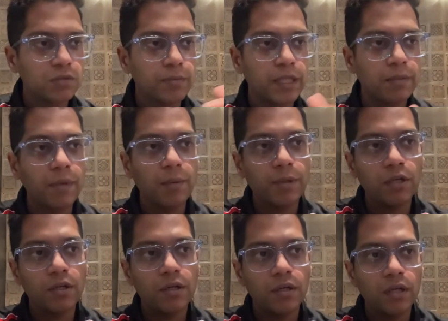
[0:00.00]
but
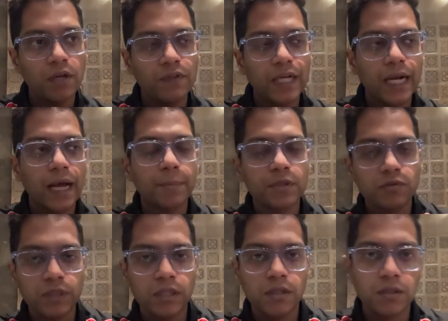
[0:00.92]
maybe if that happens
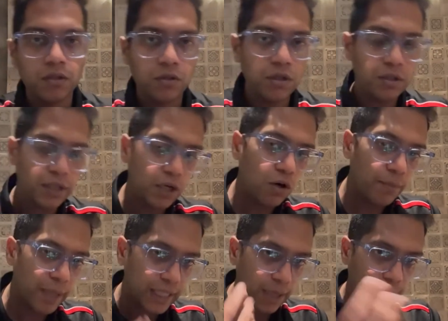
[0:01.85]
within a year, they got to
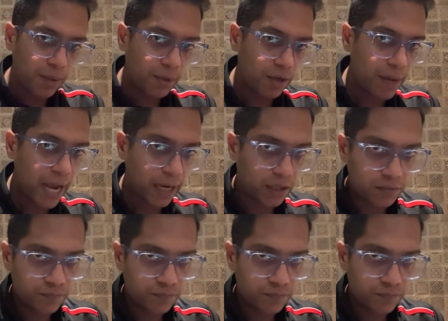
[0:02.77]
make that payment back.